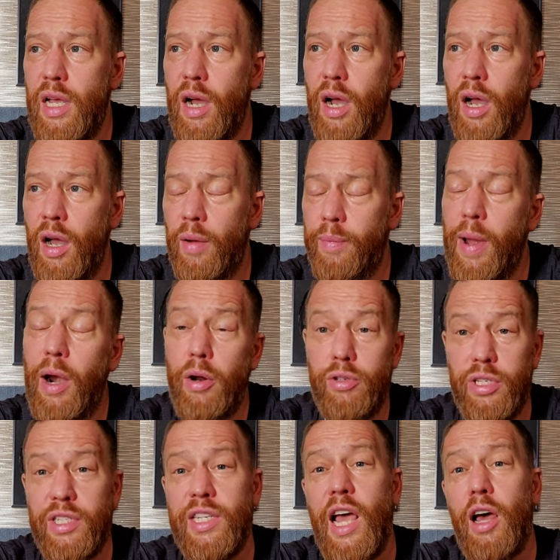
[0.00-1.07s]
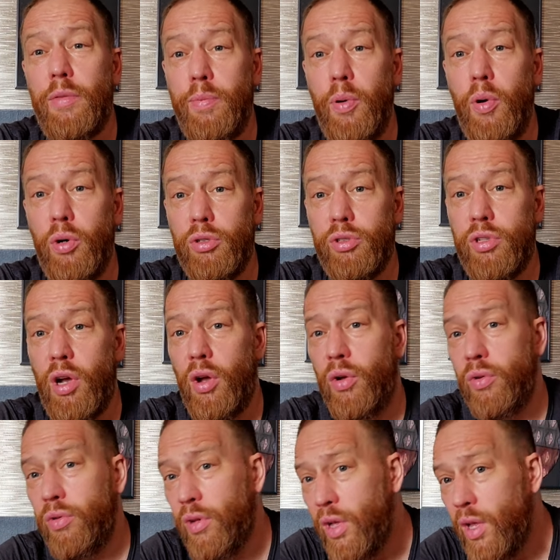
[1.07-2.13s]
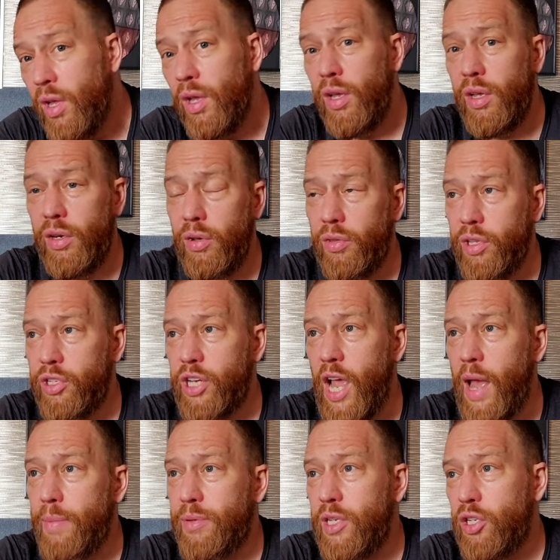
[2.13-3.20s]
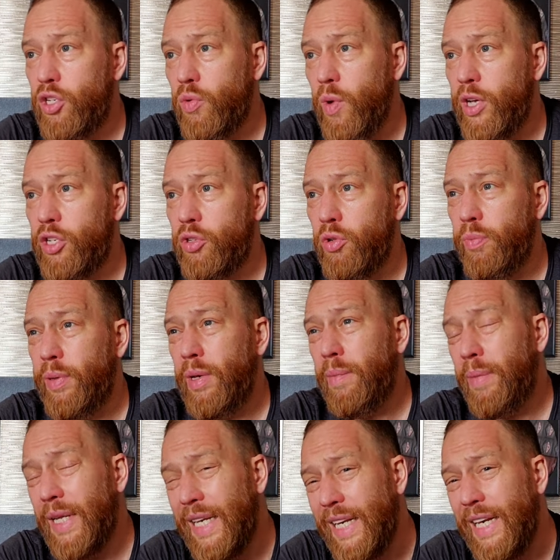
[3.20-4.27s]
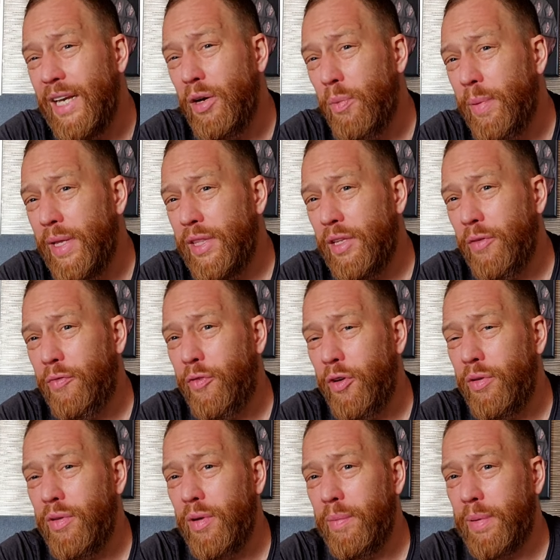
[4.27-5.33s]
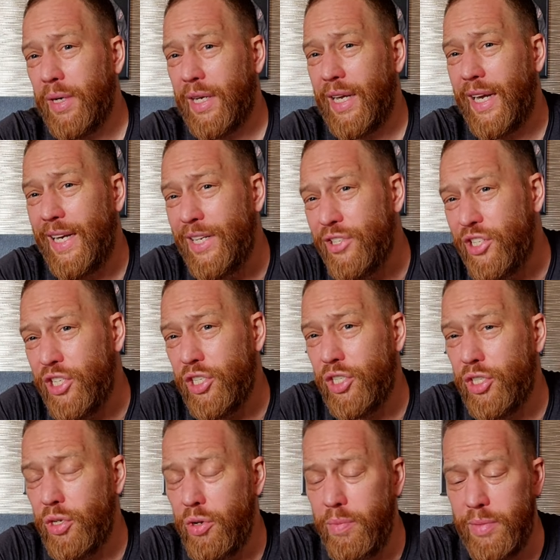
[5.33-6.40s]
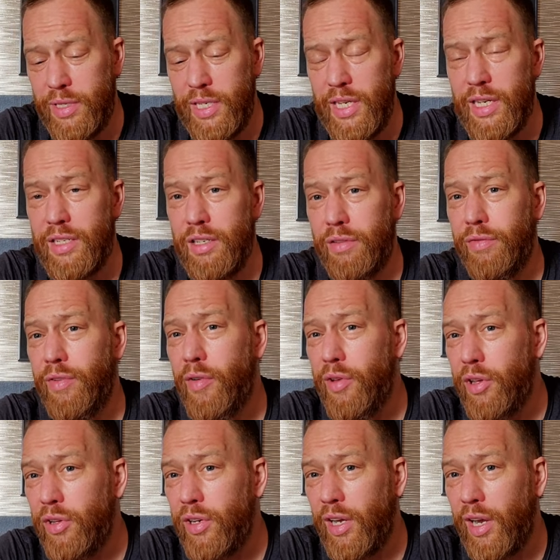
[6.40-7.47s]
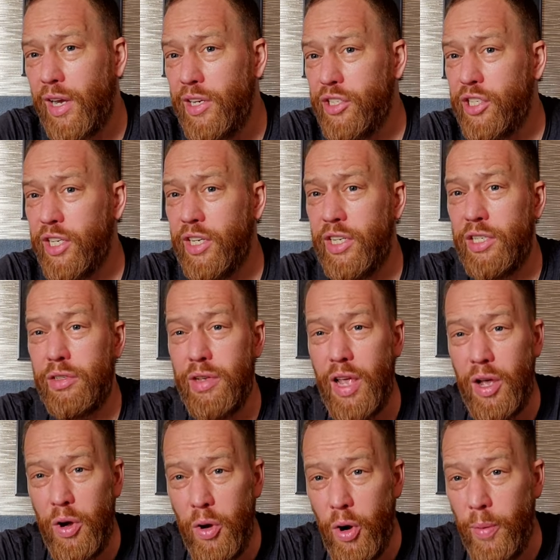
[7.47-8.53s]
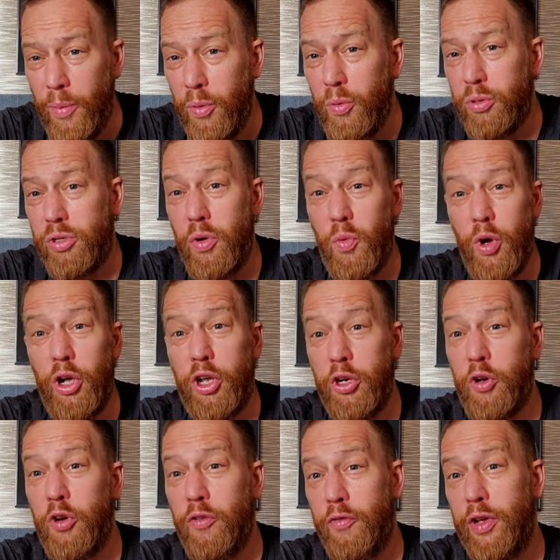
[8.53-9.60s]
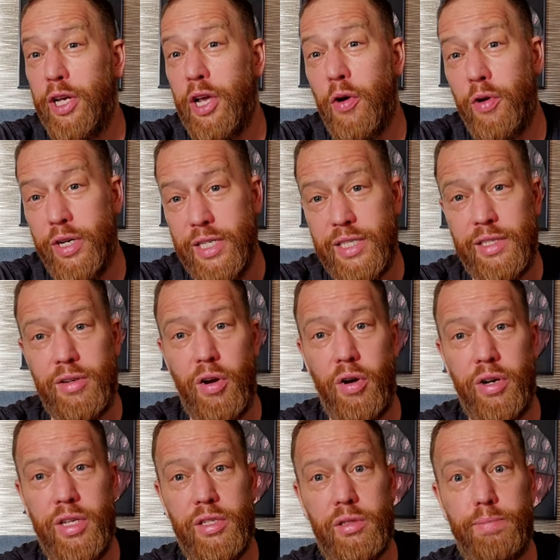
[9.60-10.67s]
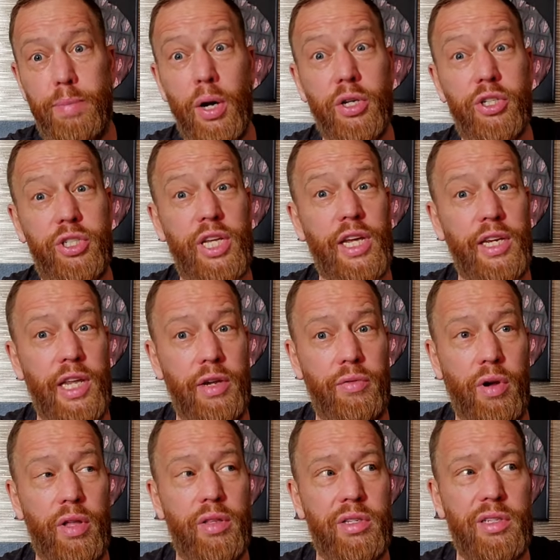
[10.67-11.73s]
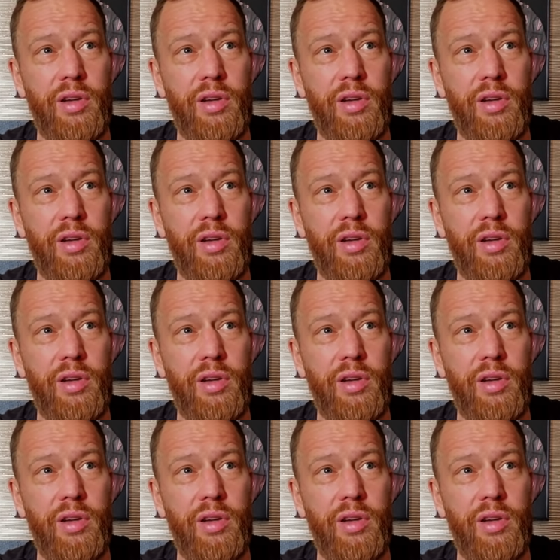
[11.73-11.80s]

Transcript: uh, Paro's a southpaw so you know the jab situation will be a bit little bit different but clinches too matias is very good at clinching and he's I'm also working on a video on his on his punch technique, like the